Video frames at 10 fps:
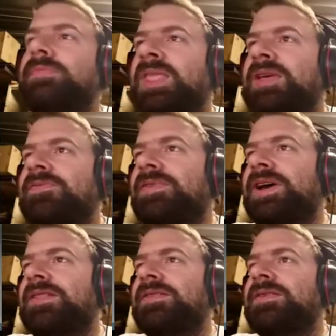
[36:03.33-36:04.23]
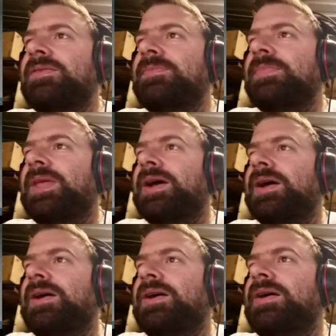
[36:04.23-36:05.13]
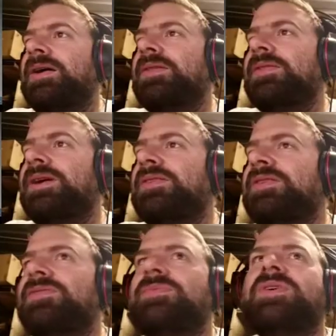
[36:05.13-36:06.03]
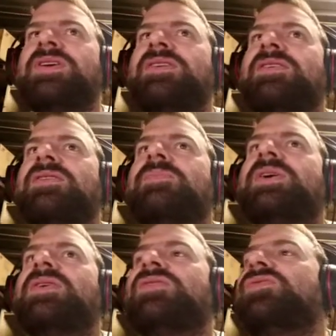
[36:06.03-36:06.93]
Inflate. And that doesn't work either because you